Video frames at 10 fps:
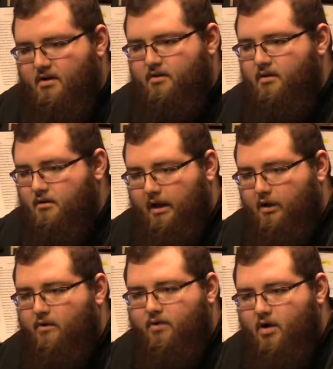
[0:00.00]

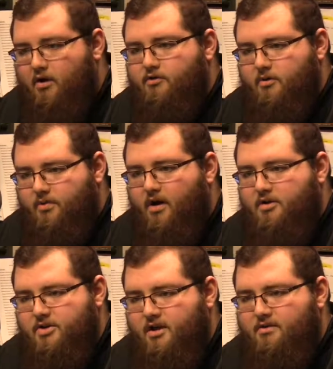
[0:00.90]
over 100
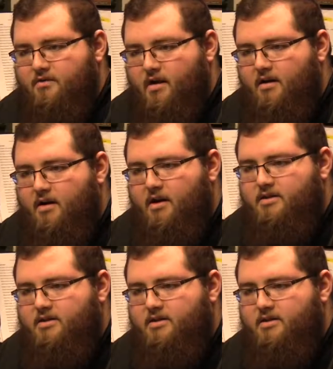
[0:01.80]
projects, right?